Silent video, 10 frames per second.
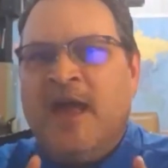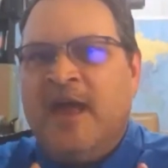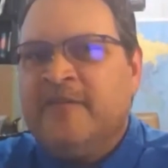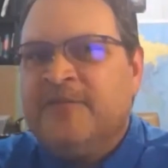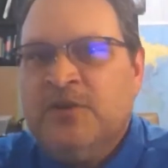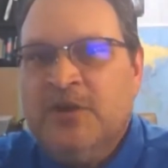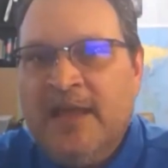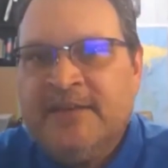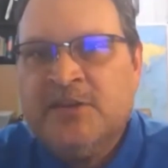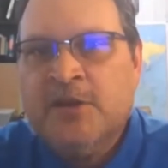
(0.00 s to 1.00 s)
And if you'd
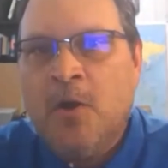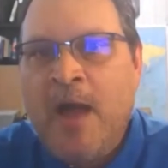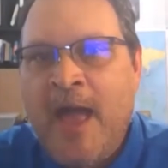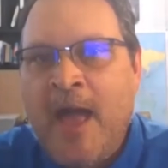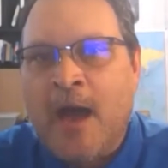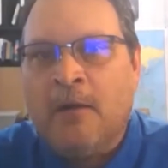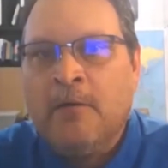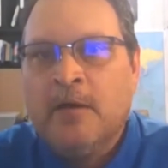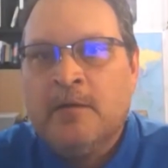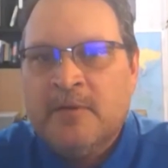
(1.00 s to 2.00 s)
like to know
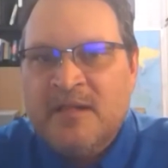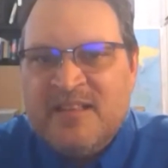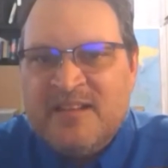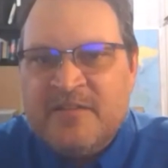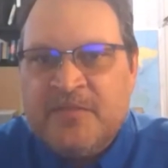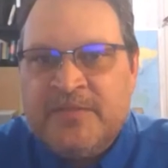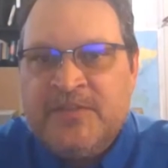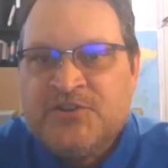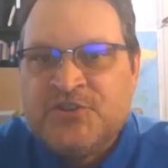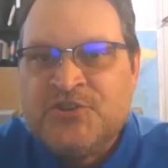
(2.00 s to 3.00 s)
how,
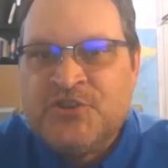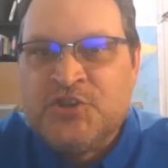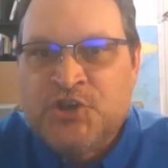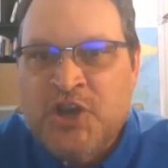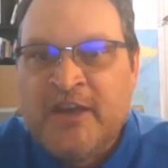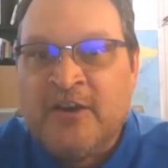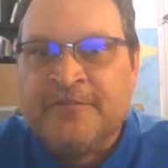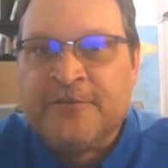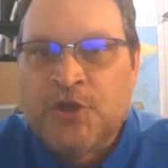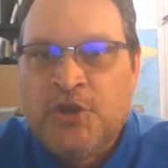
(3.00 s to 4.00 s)
this is the channel
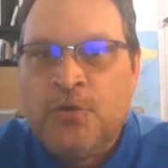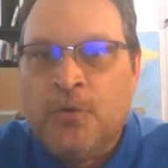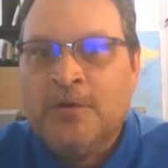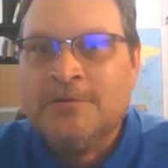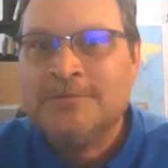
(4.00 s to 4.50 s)
for you.